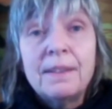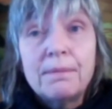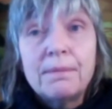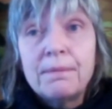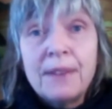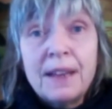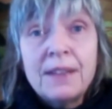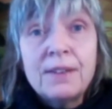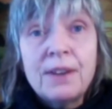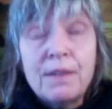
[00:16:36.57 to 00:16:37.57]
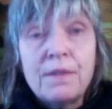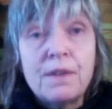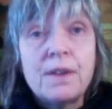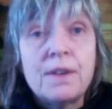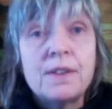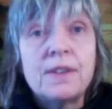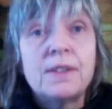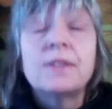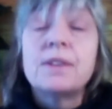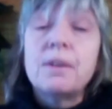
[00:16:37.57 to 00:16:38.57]
when you have learned
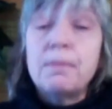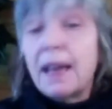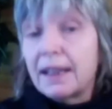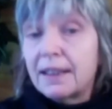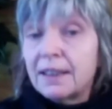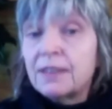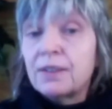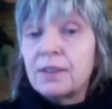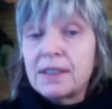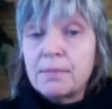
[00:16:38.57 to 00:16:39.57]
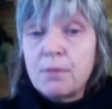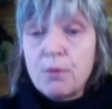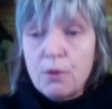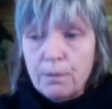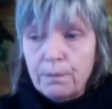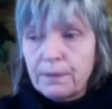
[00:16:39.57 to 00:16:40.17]
to go back into this more